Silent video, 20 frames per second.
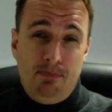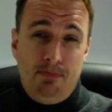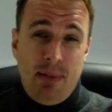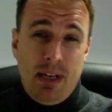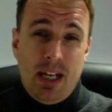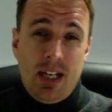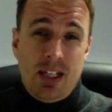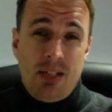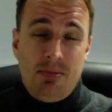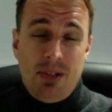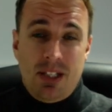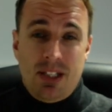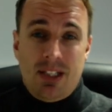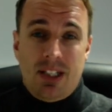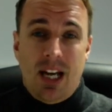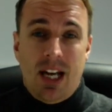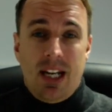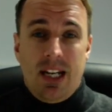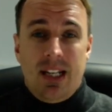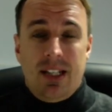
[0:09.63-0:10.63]
biggest
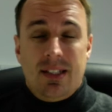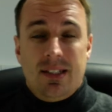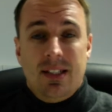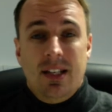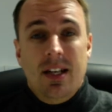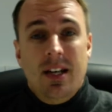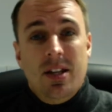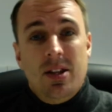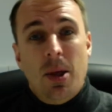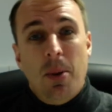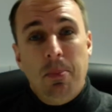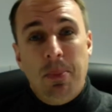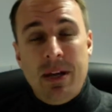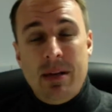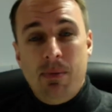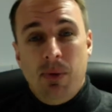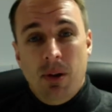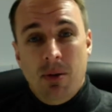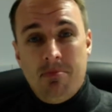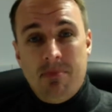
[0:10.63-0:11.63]
mistakes that
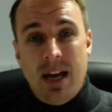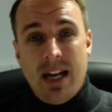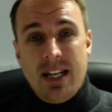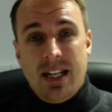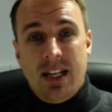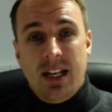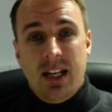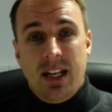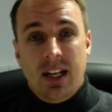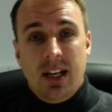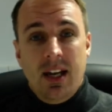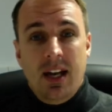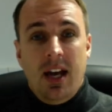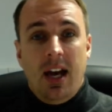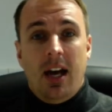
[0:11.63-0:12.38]
people are making,